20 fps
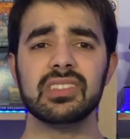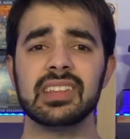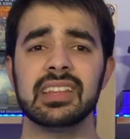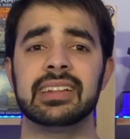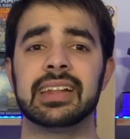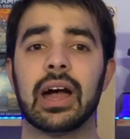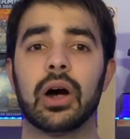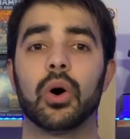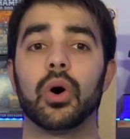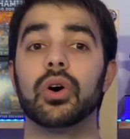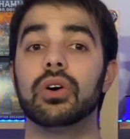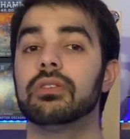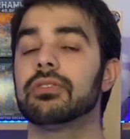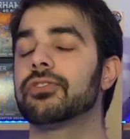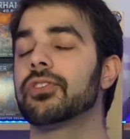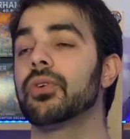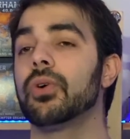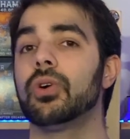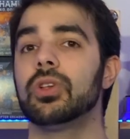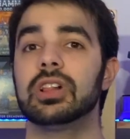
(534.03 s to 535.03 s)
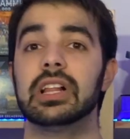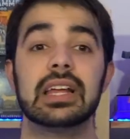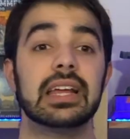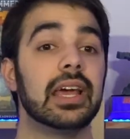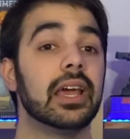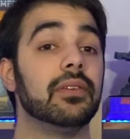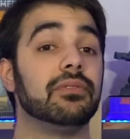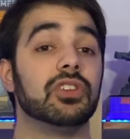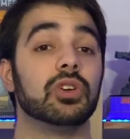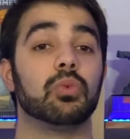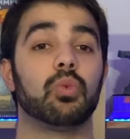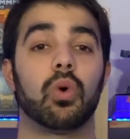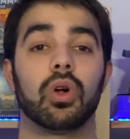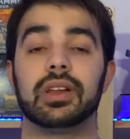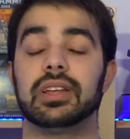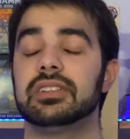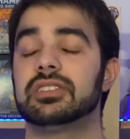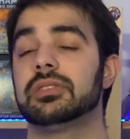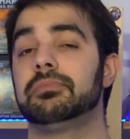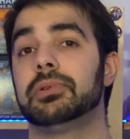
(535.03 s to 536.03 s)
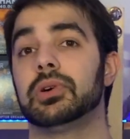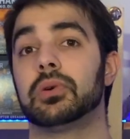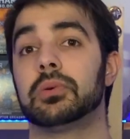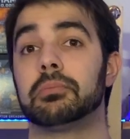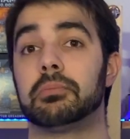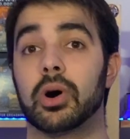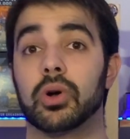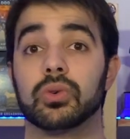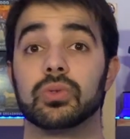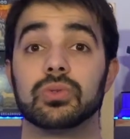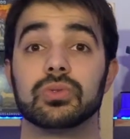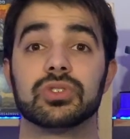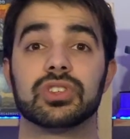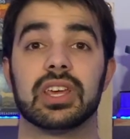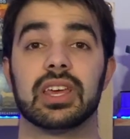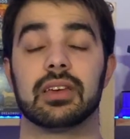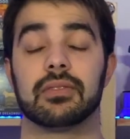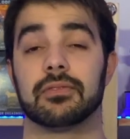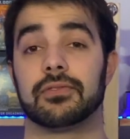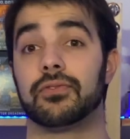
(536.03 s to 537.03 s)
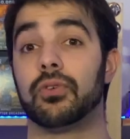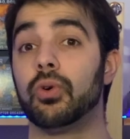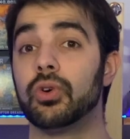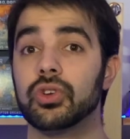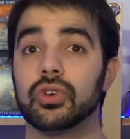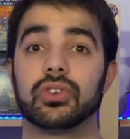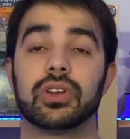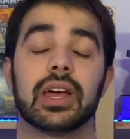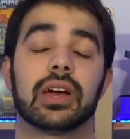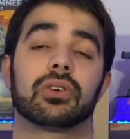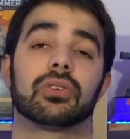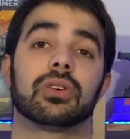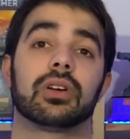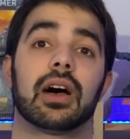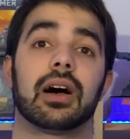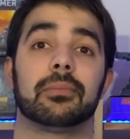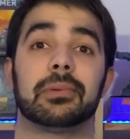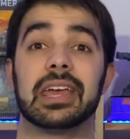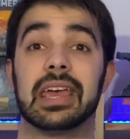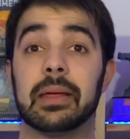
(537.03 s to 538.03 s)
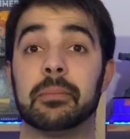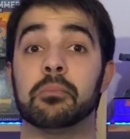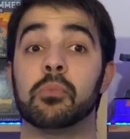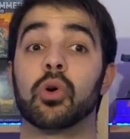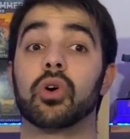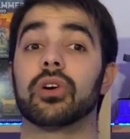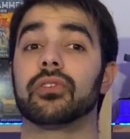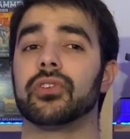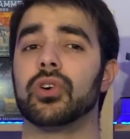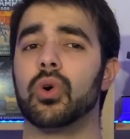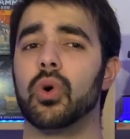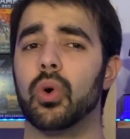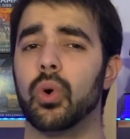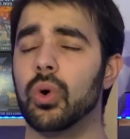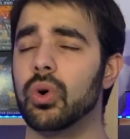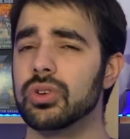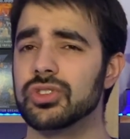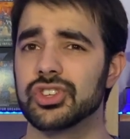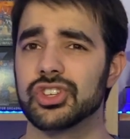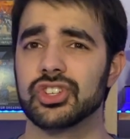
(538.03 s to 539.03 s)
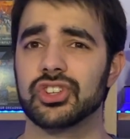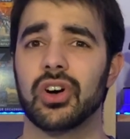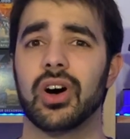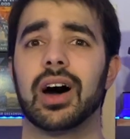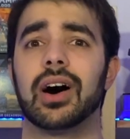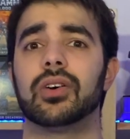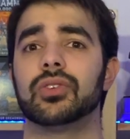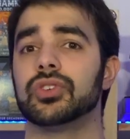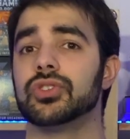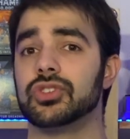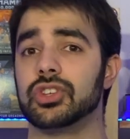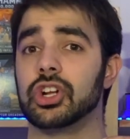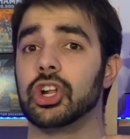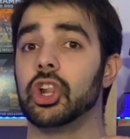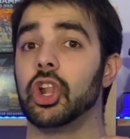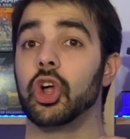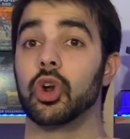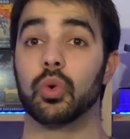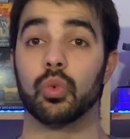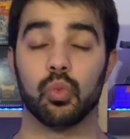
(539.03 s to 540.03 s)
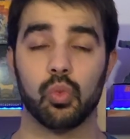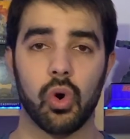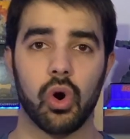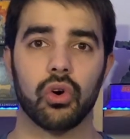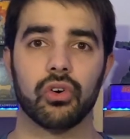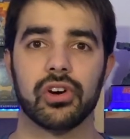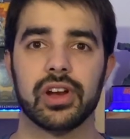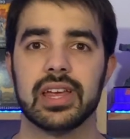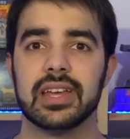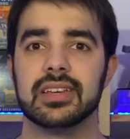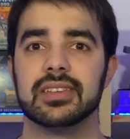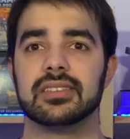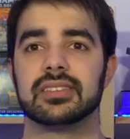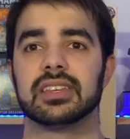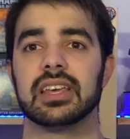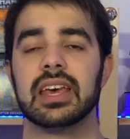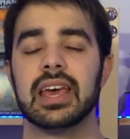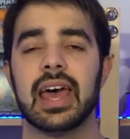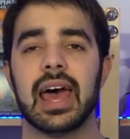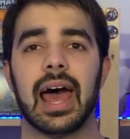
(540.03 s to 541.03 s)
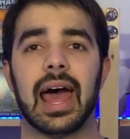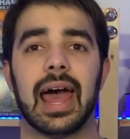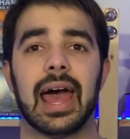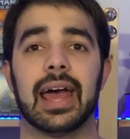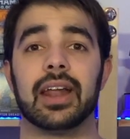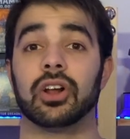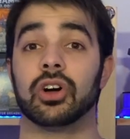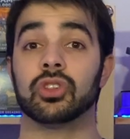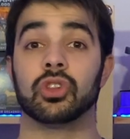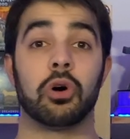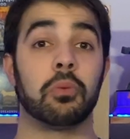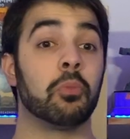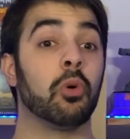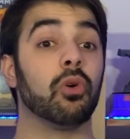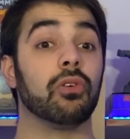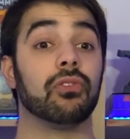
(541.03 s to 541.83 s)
Now, overall, if you're wanting to build models for your Necron army in more of a horde style, using a lot of warriors and a lot more